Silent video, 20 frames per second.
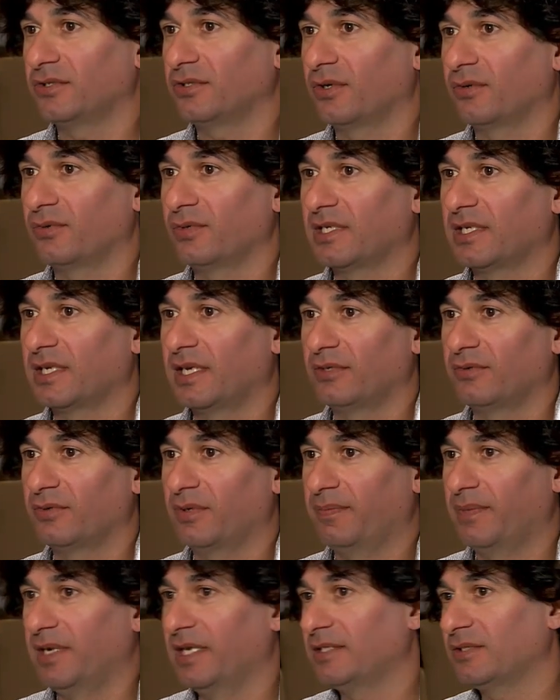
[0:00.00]
So we can
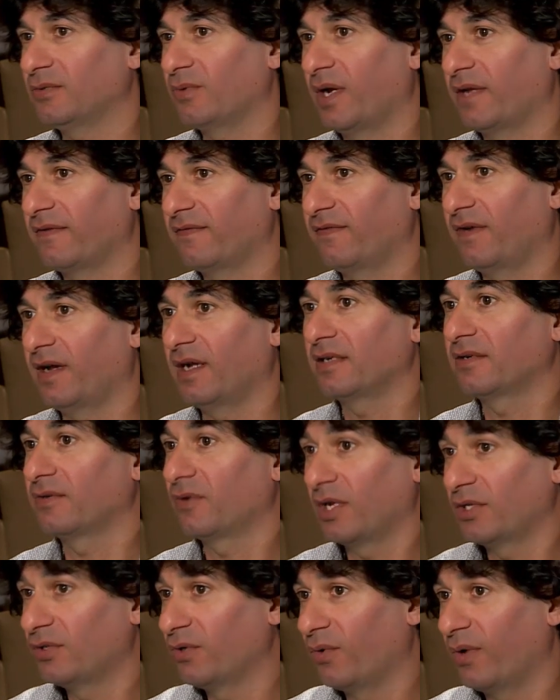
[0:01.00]
replace Wi-Fi,
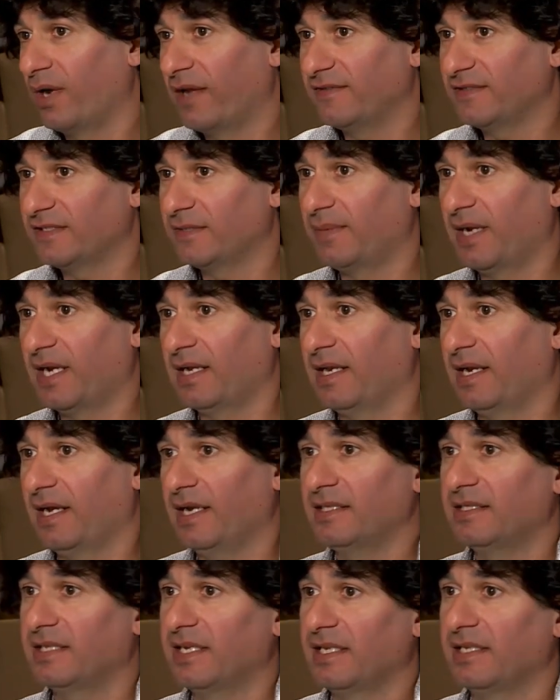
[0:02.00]
radio waves by light.